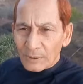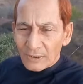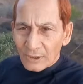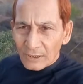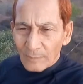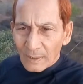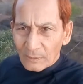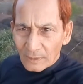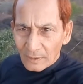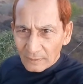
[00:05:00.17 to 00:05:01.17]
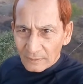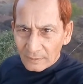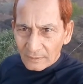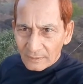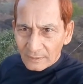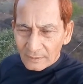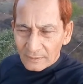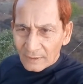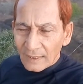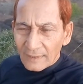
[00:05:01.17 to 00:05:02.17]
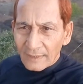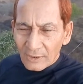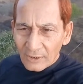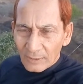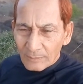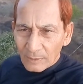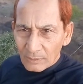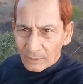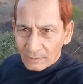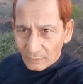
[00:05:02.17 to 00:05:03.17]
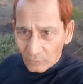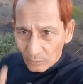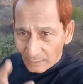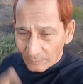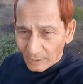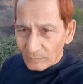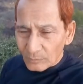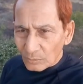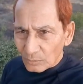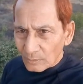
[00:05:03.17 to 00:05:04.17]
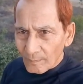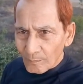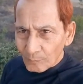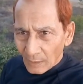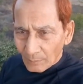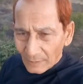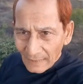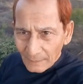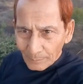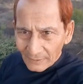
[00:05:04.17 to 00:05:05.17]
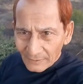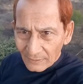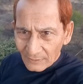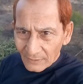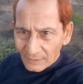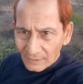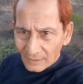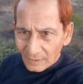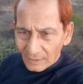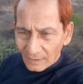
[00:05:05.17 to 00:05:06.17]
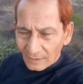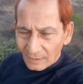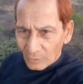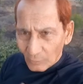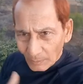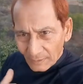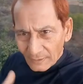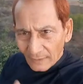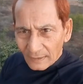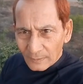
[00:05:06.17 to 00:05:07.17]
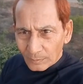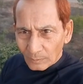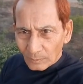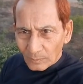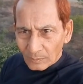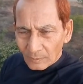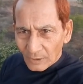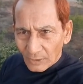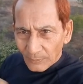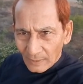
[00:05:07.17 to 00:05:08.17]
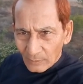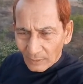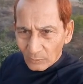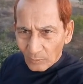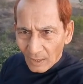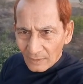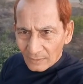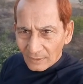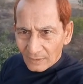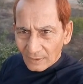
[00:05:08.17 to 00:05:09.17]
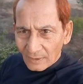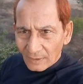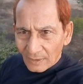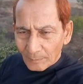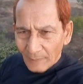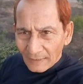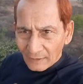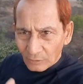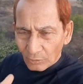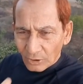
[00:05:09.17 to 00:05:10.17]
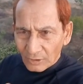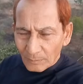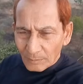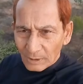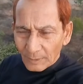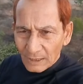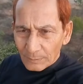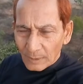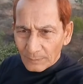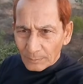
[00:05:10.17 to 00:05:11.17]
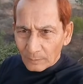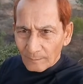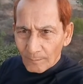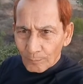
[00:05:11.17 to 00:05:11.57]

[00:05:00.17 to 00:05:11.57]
the richest men on earth, just like any great man on earth. You can become too, but have patience. You will be successful. Define what you want. Make association with the best people.